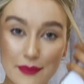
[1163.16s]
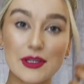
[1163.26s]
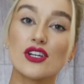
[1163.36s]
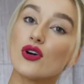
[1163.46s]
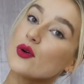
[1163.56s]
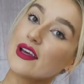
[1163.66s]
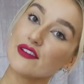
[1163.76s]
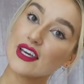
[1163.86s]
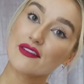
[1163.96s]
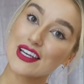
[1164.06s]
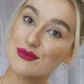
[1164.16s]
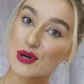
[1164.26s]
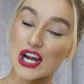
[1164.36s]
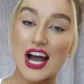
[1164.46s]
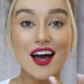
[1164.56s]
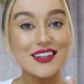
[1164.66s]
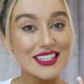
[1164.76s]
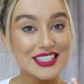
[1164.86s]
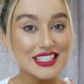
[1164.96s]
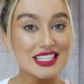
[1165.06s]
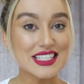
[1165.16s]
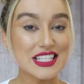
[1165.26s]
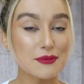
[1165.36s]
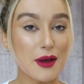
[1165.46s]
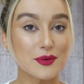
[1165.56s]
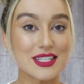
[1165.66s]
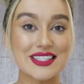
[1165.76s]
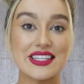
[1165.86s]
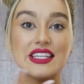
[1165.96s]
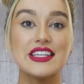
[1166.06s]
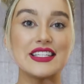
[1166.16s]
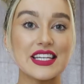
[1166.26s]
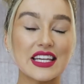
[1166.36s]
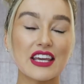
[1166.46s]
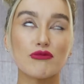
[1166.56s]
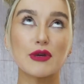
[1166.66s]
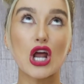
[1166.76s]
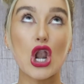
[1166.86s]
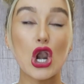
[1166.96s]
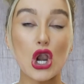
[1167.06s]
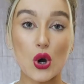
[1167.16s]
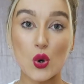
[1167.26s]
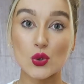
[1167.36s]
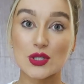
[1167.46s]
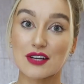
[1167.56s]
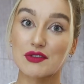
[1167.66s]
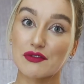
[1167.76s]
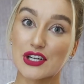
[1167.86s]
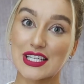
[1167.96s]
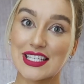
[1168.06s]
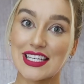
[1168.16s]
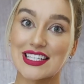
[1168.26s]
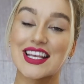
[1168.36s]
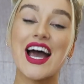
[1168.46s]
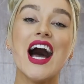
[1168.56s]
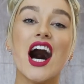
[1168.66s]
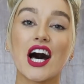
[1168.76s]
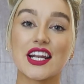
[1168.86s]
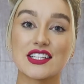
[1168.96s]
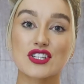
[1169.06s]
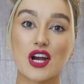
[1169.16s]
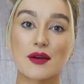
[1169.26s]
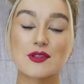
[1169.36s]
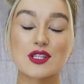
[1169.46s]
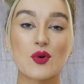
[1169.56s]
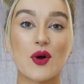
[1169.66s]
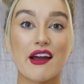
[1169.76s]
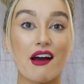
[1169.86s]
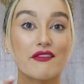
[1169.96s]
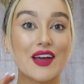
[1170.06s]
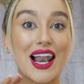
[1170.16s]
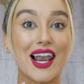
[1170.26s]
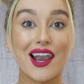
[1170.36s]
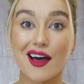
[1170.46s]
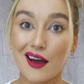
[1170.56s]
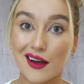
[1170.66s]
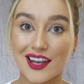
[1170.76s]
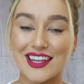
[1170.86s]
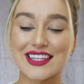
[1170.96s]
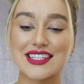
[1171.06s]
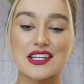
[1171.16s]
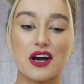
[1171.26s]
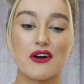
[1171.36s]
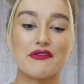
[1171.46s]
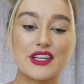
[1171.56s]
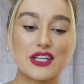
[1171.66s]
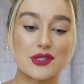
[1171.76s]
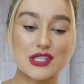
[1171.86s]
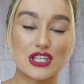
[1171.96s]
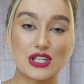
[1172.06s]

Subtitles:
Let me know if you have any more content ideas that you might want to see. You did give me loads of different ideas on Instagram, so I have a long list of videos to